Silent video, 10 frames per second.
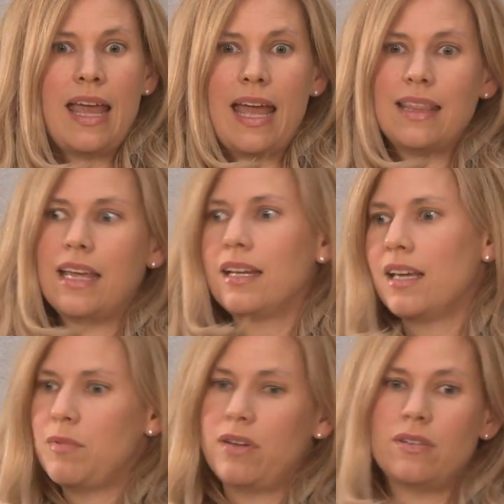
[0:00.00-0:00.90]
and then
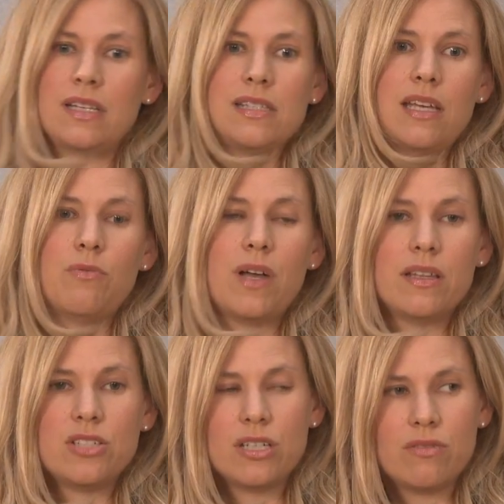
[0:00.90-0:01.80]
come out and said,
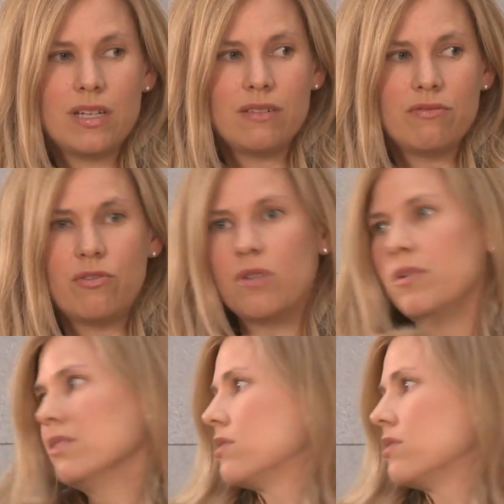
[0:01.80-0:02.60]
well, children in formal